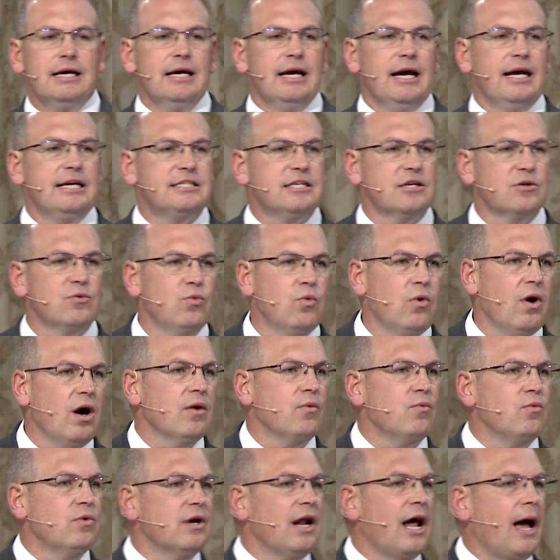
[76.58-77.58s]
He said,
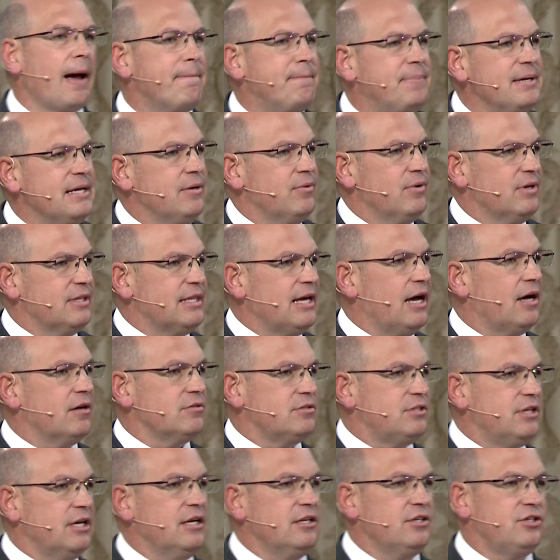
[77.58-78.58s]
What would I be
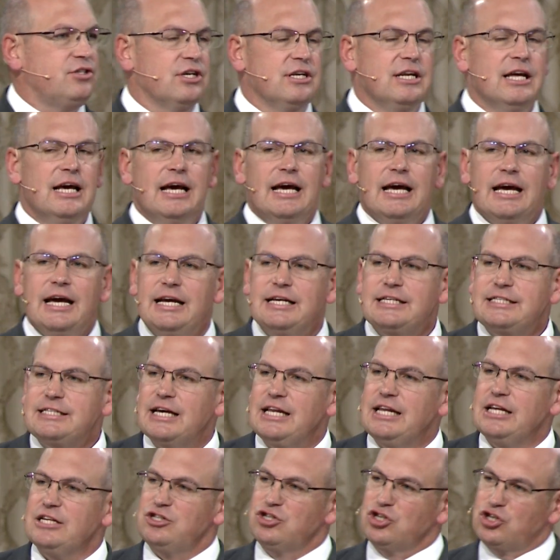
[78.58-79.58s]
without tension? He
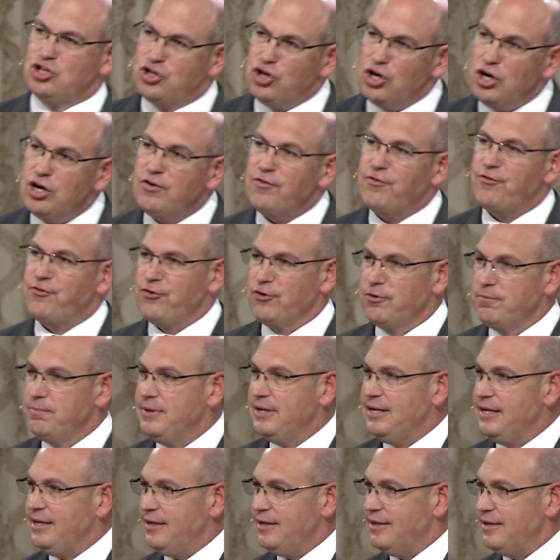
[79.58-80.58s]
said, It's good for
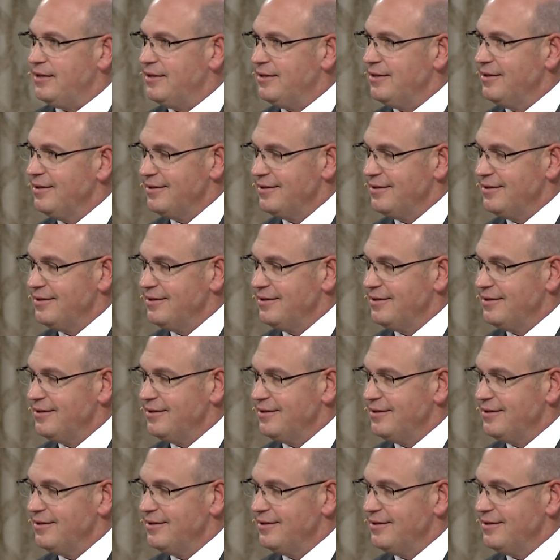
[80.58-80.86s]
me.